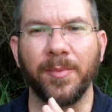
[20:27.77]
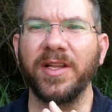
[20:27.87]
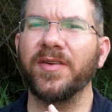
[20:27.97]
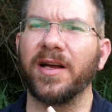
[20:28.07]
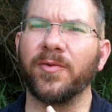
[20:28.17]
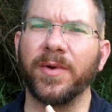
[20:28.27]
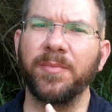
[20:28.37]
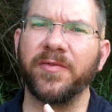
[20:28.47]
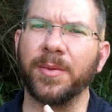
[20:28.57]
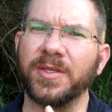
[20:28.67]
I believe I have a
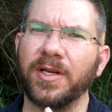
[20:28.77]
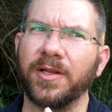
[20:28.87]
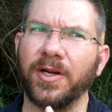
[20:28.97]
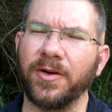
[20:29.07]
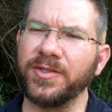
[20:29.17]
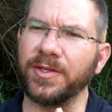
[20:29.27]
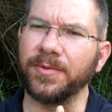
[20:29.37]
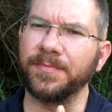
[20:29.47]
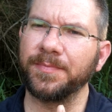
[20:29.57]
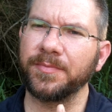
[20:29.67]
red primatale
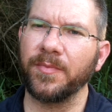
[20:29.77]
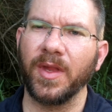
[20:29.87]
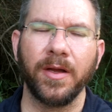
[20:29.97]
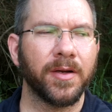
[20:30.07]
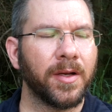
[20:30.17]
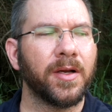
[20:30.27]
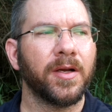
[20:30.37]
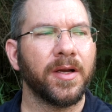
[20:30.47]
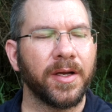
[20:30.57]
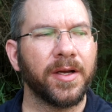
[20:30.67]
also.
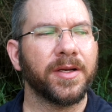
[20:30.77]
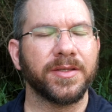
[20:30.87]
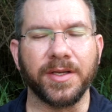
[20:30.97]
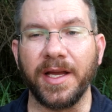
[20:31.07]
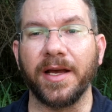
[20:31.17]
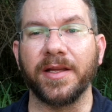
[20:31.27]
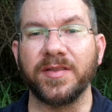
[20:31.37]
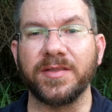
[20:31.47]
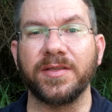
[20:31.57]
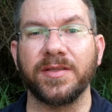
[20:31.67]
So yeah,
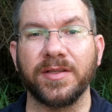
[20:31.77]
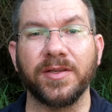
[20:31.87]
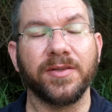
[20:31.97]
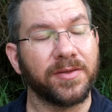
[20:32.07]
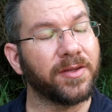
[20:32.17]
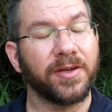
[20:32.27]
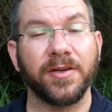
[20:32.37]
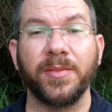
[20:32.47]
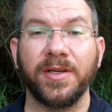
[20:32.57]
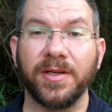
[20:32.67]
they're
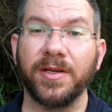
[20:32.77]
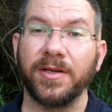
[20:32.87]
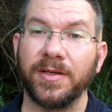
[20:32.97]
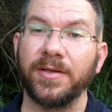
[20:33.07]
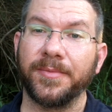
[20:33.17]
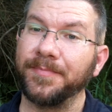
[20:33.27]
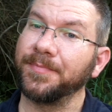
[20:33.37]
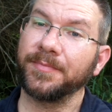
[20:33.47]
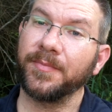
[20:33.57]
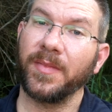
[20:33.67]
gonna be
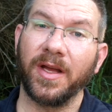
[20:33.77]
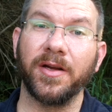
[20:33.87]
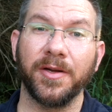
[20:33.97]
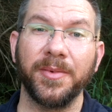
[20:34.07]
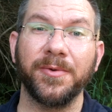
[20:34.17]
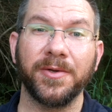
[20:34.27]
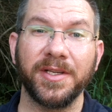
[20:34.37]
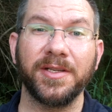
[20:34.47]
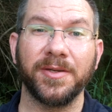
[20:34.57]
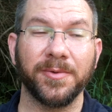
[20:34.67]

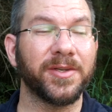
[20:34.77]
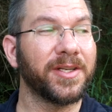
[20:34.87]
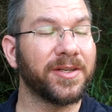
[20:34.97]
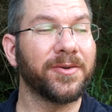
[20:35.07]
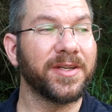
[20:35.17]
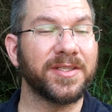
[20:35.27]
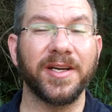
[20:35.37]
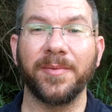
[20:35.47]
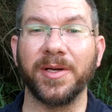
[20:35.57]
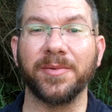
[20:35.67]
really, really
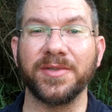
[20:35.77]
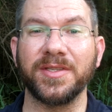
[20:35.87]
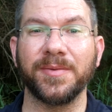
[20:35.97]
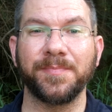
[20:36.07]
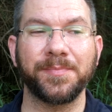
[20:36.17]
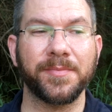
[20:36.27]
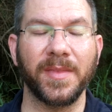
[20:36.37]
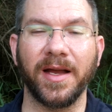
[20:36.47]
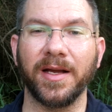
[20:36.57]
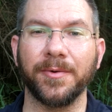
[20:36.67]
crazy hot peppers.
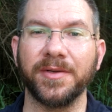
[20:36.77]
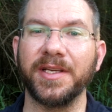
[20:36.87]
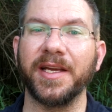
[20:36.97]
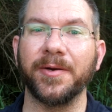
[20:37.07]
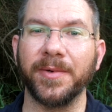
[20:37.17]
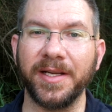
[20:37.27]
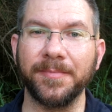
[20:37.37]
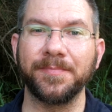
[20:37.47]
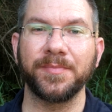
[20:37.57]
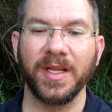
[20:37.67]
I really can't
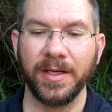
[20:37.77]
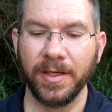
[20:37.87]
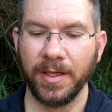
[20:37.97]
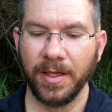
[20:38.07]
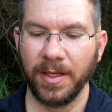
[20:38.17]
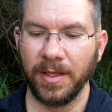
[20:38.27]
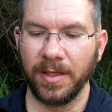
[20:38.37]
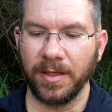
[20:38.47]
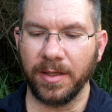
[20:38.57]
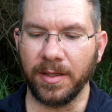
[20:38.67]
wait.
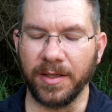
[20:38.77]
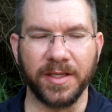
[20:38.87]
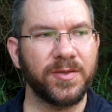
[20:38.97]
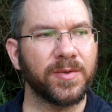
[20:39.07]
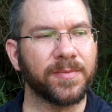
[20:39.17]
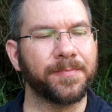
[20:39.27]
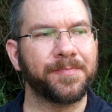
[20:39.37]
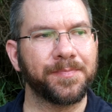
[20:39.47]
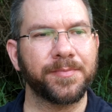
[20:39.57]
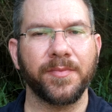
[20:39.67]
This
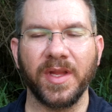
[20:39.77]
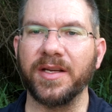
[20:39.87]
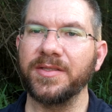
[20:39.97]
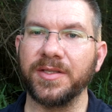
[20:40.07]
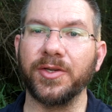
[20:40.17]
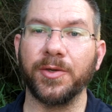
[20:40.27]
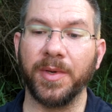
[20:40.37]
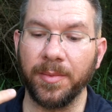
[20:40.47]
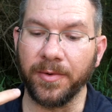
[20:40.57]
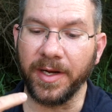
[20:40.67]
is a
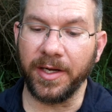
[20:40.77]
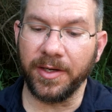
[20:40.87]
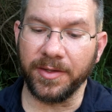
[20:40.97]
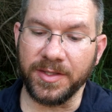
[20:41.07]
good pepper right here.